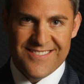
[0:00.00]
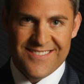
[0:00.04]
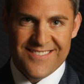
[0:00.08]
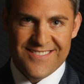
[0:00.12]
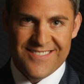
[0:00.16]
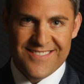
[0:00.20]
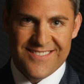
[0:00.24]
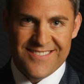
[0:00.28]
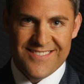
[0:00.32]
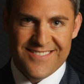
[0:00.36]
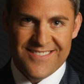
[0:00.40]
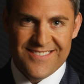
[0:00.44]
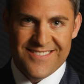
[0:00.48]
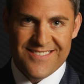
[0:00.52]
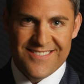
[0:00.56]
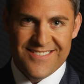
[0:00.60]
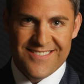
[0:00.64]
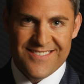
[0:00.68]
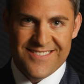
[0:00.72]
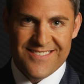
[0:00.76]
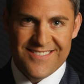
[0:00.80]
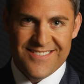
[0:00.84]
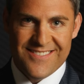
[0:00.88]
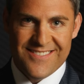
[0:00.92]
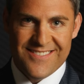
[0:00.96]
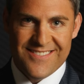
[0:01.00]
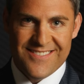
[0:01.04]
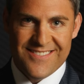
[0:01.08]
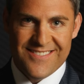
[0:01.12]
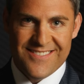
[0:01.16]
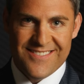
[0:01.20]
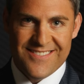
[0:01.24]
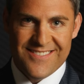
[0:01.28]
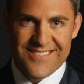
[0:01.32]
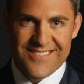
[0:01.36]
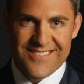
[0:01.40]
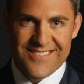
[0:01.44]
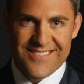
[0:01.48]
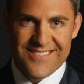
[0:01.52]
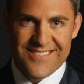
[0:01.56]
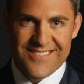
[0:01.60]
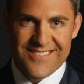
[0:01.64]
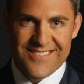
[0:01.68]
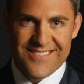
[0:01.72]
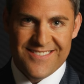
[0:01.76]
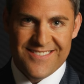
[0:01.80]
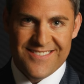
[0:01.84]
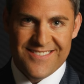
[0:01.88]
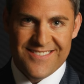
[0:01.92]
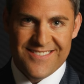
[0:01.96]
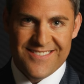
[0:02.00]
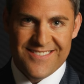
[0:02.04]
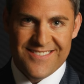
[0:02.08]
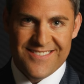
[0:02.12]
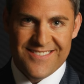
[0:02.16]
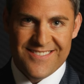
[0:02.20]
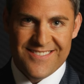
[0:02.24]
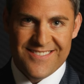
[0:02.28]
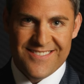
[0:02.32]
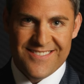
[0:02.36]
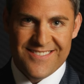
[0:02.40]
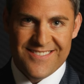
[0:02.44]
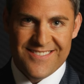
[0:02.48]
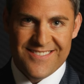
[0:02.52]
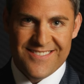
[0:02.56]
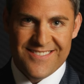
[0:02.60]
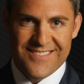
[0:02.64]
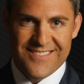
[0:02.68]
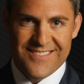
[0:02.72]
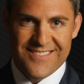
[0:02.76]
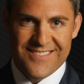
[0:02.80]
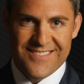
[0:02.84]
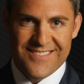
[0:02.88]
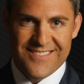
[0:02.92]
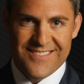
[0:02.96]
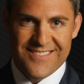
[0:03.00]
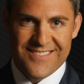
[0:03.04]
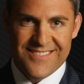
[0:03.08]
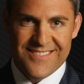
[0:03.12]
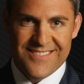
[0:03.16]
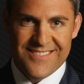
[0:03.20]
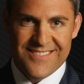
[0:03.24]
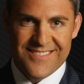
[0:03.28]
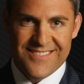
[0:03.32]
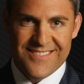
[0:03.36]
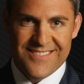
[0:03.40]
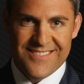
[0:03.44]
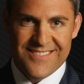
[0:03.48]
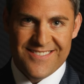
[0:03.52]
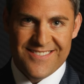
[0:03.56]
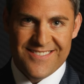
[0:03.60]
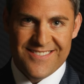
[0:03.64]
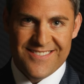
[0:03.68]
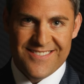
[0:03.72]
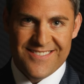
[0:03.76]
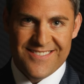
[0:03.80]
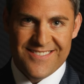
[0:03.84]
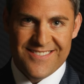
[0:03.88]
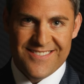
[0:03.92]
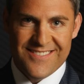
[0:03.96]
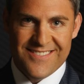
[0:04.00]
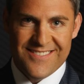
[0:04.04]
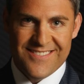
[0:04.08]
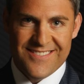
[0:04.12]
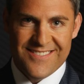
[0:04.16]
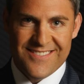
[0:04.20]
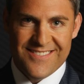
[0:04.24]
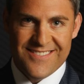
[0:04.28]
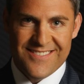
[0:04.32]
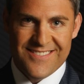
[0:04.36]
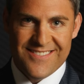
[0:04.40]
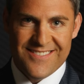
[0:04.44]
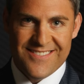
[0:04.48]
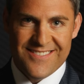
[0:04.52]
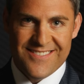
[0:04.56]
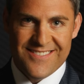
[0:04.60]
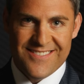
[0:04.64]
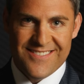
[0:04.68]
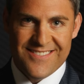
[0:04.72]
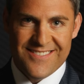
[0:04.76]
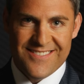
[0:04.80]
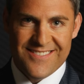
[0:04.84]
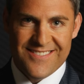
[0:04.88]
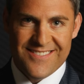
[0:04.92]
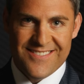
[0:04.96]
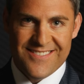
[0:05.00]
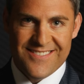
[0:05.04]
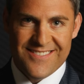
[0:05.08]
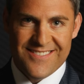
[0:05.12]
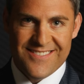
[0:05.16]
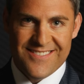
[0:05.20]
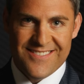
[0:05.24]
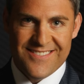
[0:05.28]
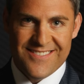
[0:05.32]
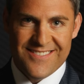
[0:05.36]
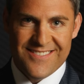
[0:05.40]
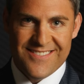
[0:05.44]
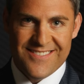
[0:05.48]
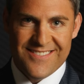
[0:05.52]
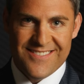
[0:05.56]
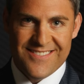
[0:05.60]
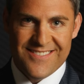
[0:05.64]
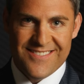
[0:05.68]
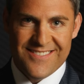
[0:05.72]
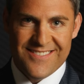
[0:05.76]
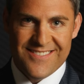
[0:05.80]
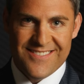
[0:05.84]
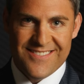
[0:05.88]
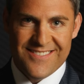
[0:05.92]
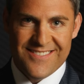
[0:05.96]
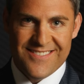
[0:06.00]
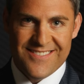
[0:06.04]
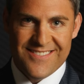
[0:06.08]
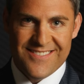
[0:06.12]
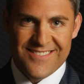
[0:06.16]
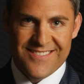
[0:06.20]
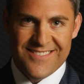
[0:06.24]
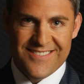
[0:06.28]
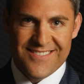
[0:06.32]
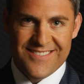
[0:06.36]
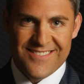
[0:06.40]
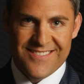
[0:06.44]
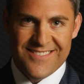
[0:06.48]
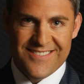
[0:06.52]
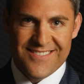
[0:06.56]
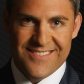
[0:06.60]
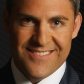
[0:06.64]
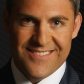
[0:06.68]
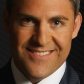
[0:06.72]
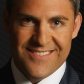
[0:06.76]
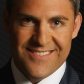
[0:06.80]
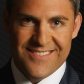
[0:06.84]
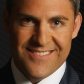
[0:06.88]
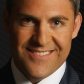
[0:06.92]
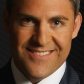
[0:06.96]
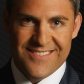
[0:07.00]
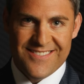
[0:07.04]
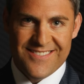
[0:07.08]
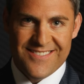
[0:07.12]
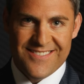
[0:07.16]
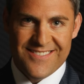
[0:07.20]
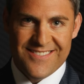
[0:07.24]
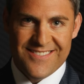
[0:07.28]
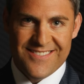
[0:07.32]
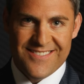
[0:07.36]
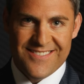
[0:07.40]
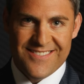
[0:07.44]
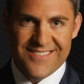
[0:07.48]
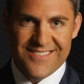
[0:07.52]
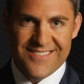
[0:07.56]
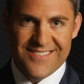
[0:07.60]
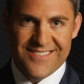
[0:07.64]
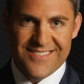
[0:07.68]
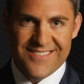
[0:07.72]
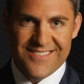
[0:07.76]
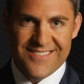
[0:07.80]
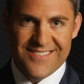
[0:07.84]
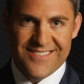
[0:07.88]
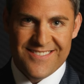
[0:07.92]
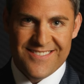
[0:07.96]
(no lip movement)